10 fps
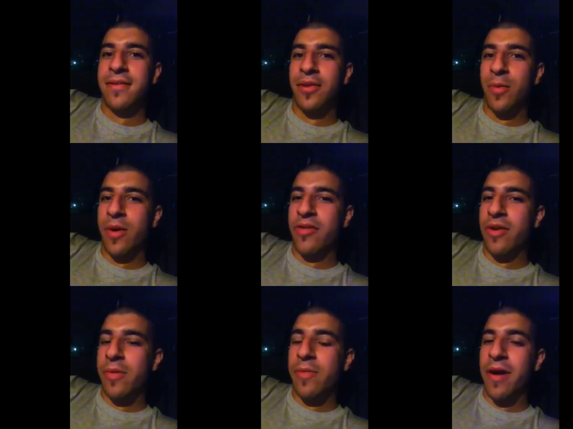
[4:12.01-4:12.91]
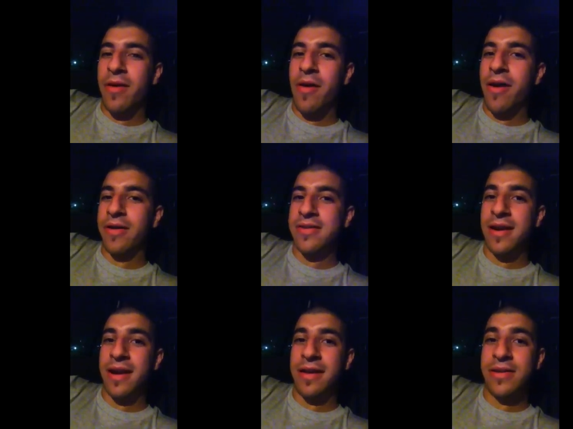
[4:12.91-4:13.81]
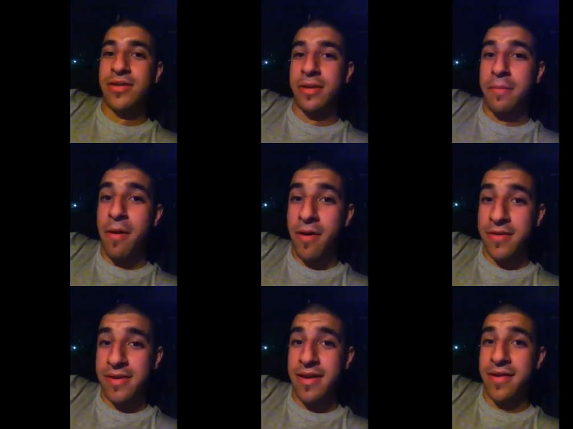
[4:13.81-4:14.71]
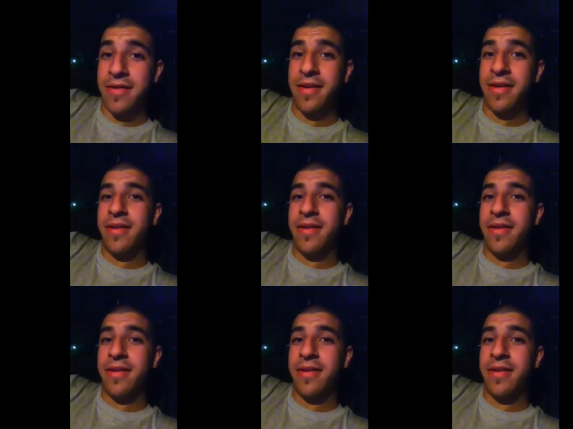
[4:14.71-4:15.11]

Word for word: You know, whether I'm in my car, it's like I literally pass out.